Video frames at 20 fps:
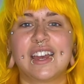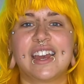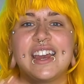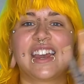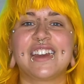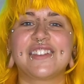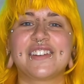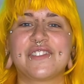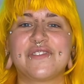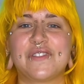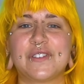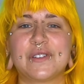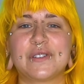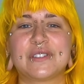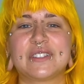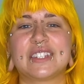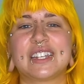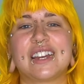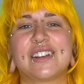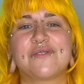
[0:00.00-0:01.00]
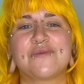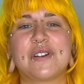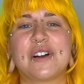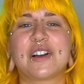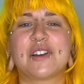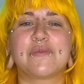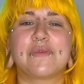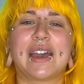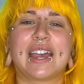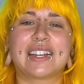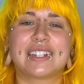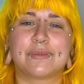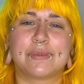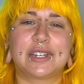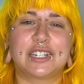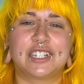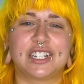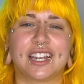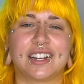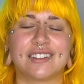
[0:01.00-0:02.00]
Hey there folks and welcome back to
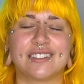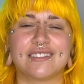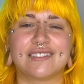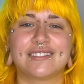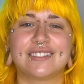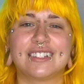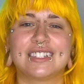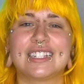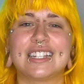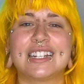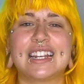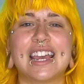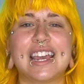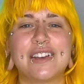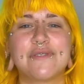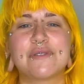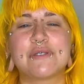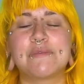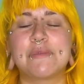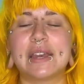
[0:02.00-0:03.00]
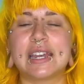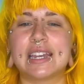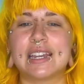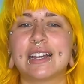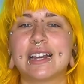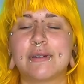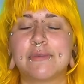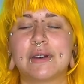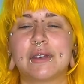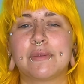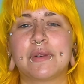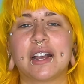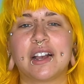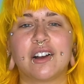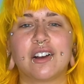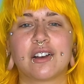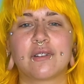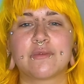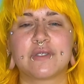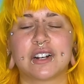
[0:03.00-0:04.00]
my channel. Today we're picking up on my
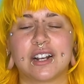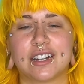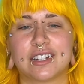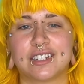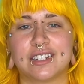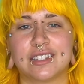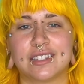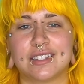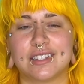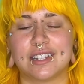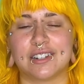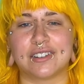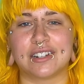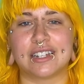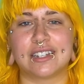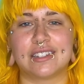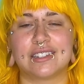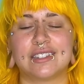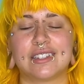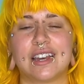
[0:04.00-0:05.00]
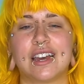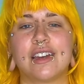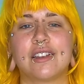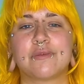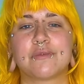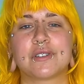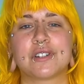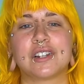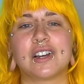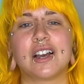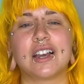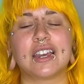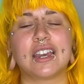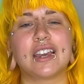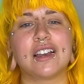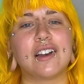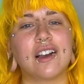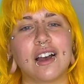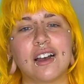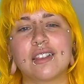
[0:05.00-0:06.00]
harm reduction series and we're
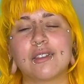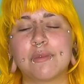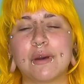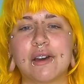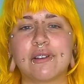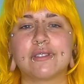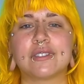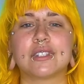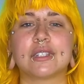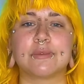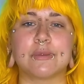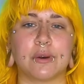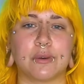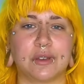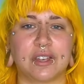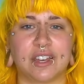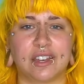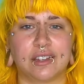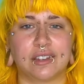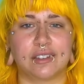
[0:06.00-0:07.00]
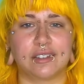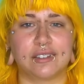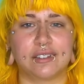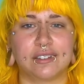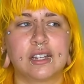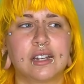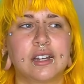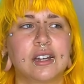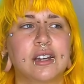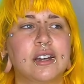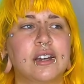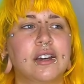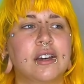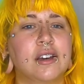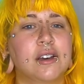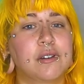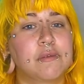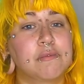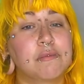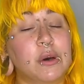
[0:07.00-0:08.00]
talking all about smoking.
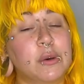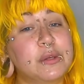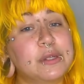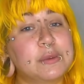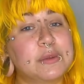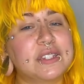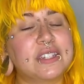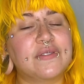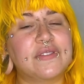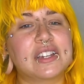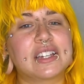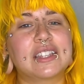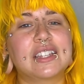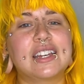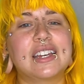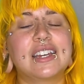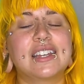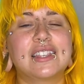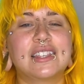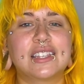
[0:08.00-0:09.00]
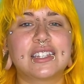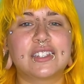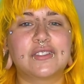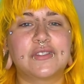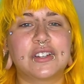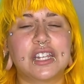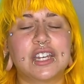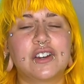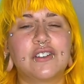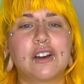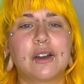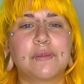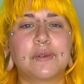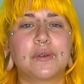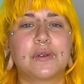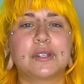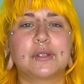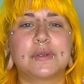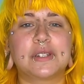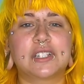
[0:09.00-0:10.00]
Most specifically in this video I'm
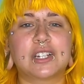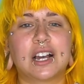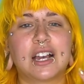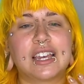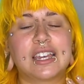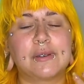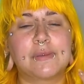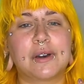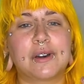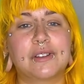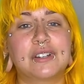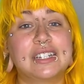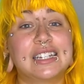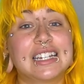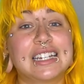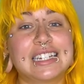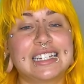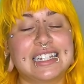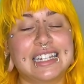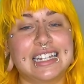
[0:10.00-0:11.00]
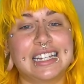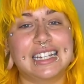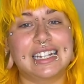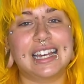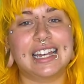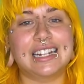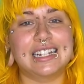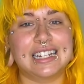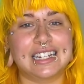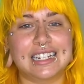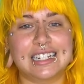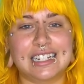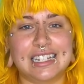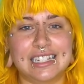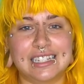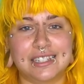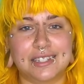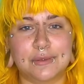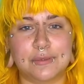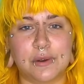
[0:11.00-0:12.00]
going to be talking about nicotine and
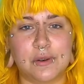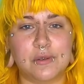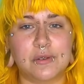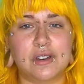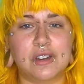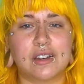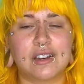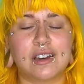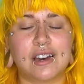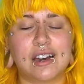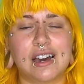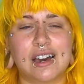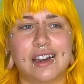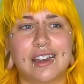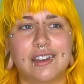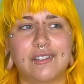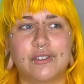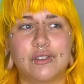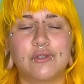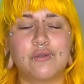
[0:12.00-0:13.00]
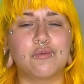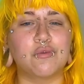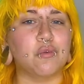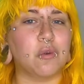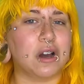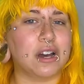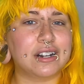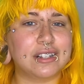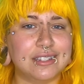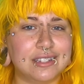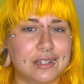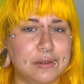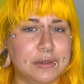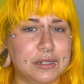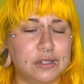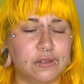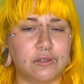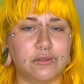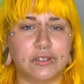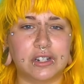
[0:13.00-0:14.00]
nicotine smoke. Uh, if you want to see me
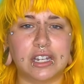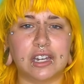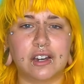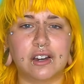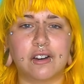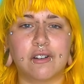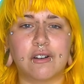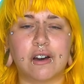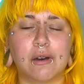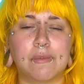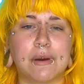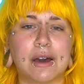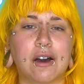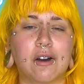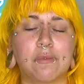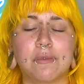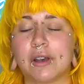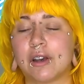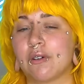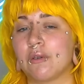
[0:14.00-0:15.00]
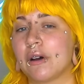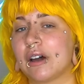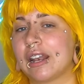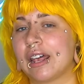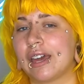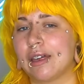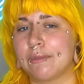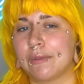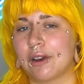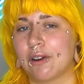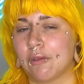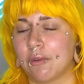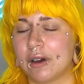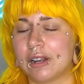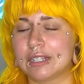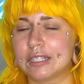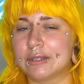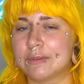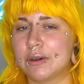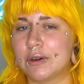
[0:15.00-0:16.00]
do a video about marijuana and
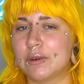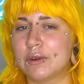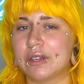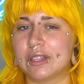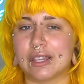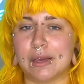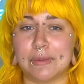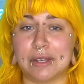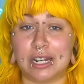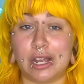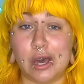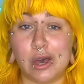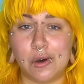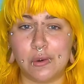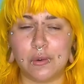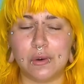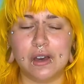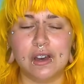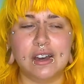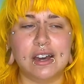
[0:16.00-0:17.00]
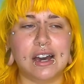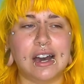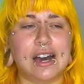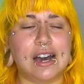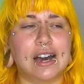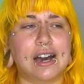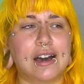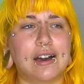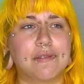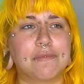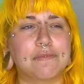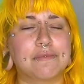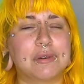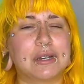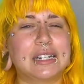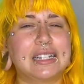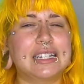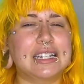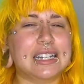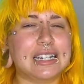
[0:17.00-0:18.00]
marijuana smoke let me know um,
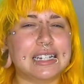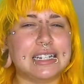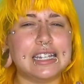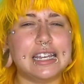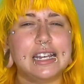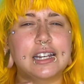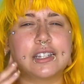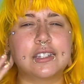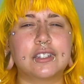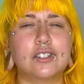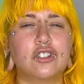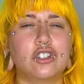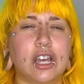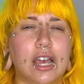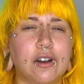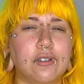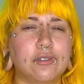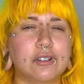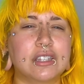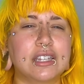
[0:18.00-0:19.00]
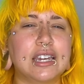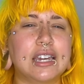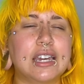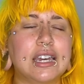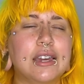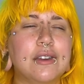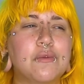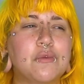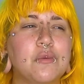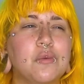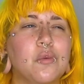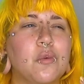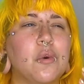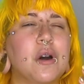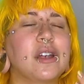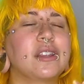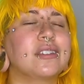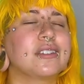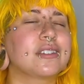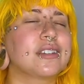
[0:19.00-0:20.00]
but nicotine is generally
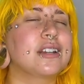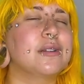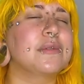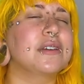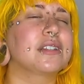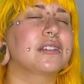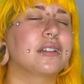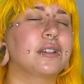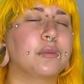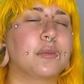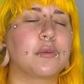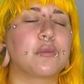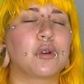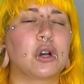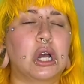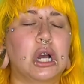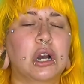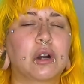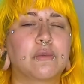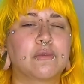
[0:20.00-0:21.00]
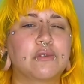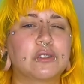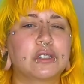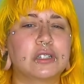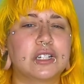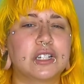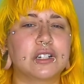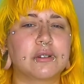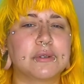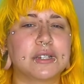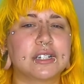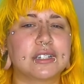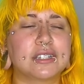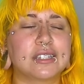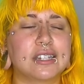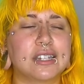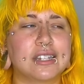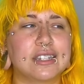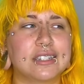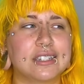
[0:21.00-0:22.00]
what's going to be a little bit more harmful to your
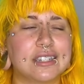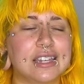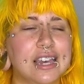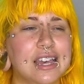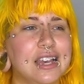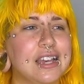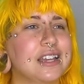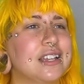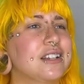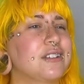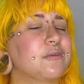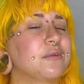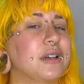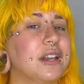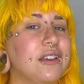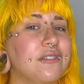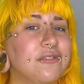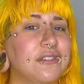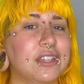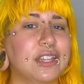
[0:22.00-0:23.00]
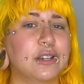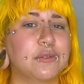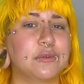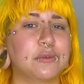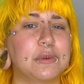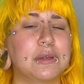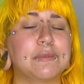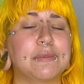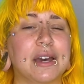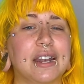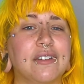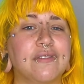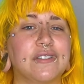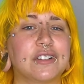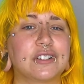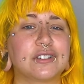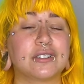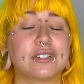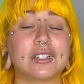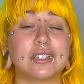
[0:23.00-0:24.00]
piercings and what I feel like would be
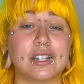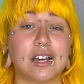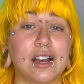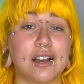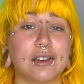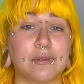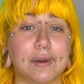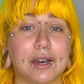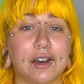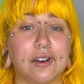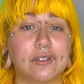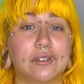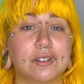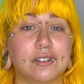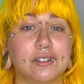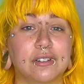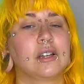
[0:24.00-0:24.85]
beneficial to talk about.